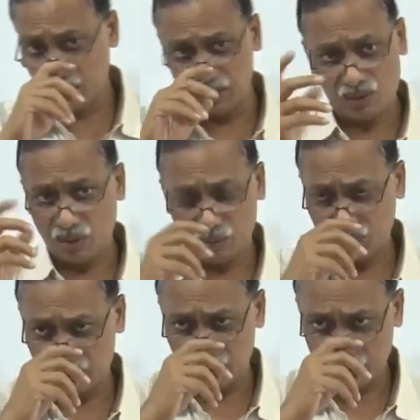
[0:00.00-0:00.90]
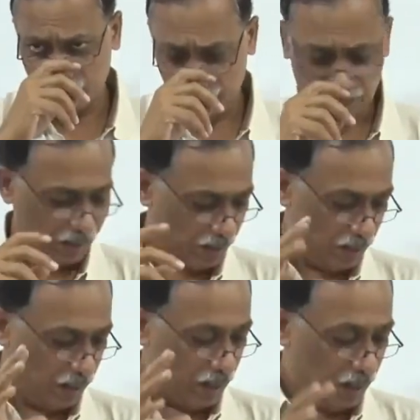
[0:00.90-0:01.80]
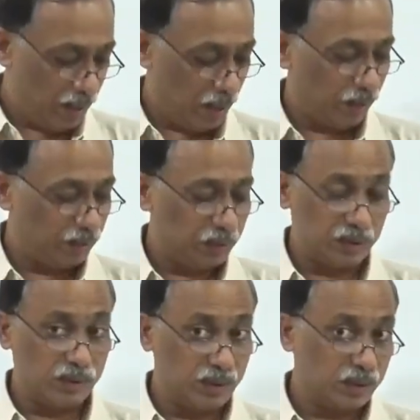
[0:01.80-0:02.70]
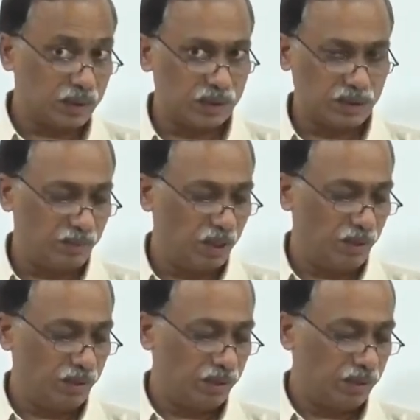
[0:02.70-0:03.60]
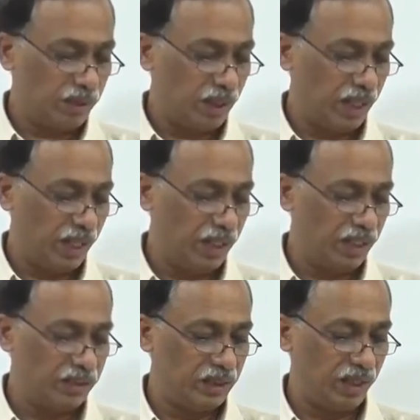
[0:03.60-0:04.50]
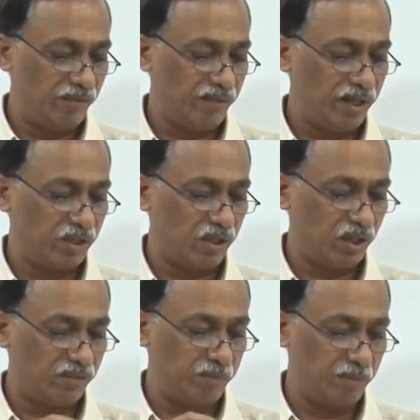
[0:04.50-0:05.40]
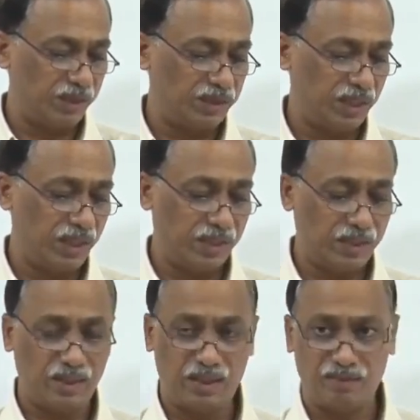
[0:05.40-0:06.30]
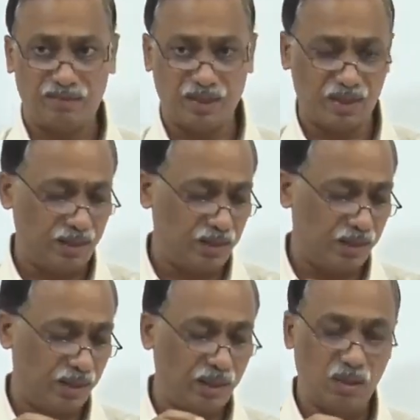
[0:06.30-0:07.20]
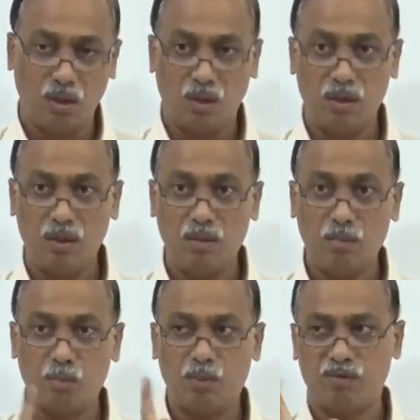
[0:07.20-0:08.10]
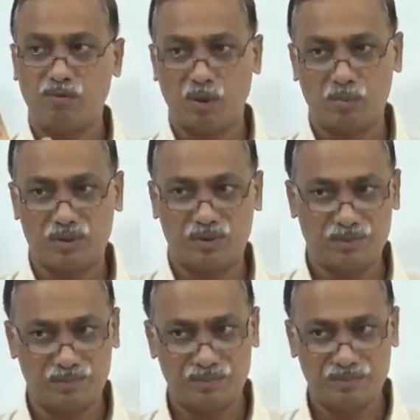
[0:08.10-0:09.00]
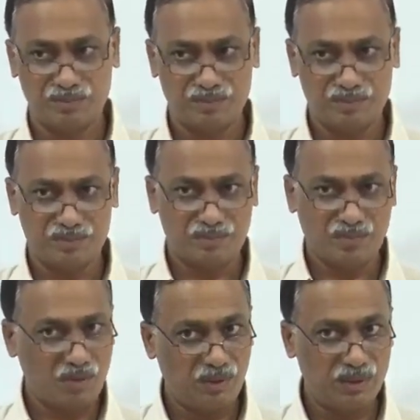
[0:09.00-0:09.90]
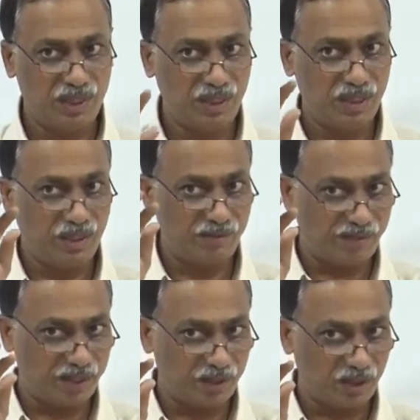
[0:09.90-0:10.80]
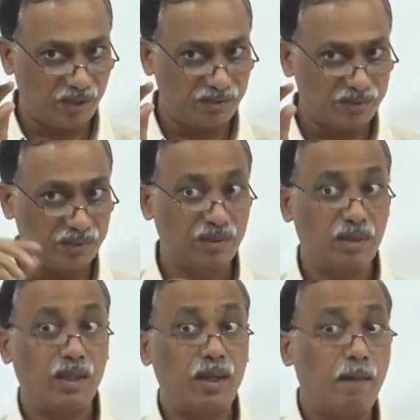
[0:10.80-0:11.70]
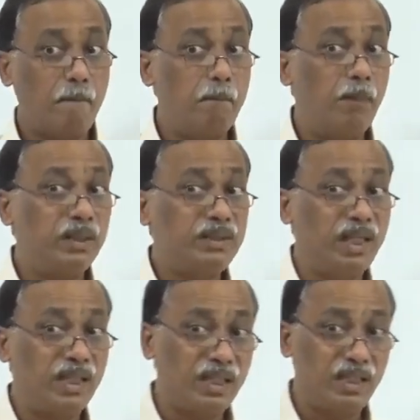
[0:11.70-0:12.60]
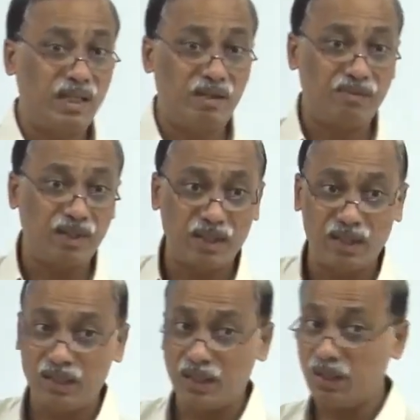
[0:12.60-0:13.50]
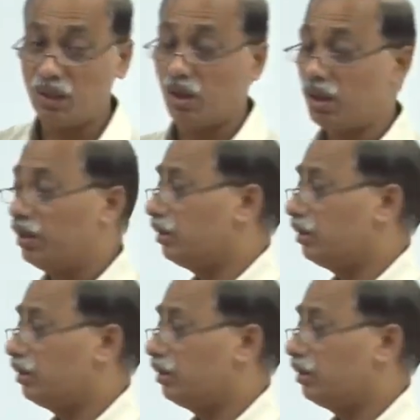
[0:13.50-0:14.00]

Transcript: he is not motivated. Now, this is discussed below, the heading is effect of budget difficulty on performance. What is the heading? Effect of budget difficulty on